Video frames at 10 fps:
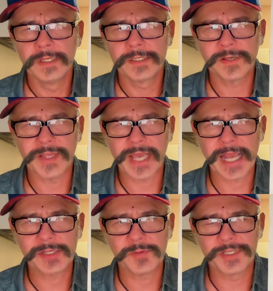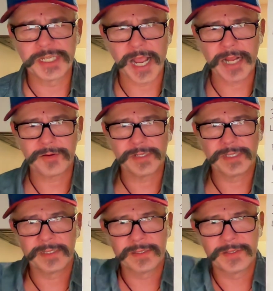So the actual
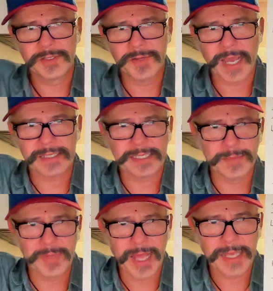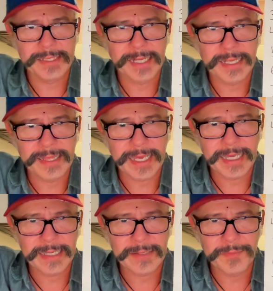chakras do not symbolize
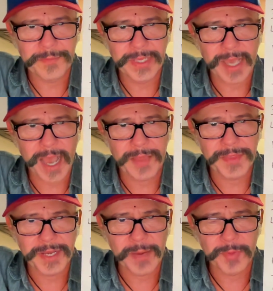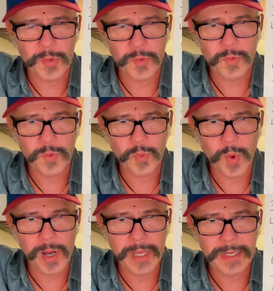anything beyond the number
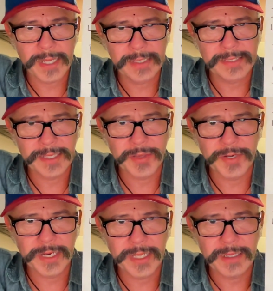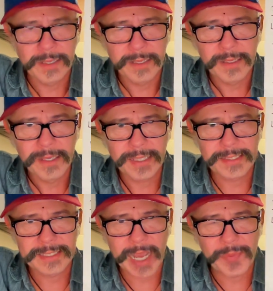1 as the unity at the
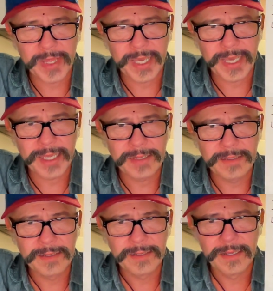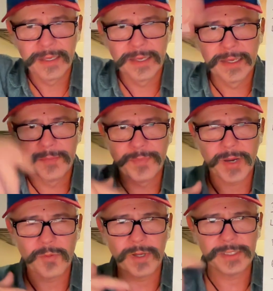top of the head.
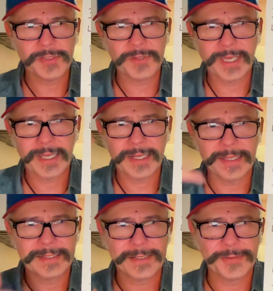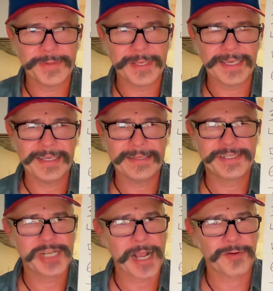But once you get into the
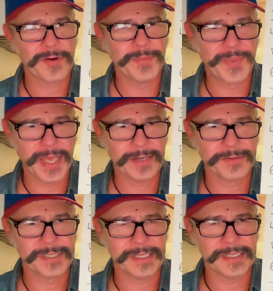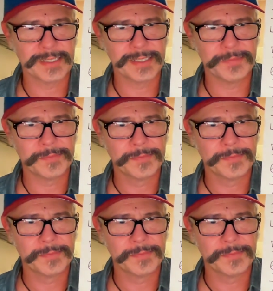chakra petal system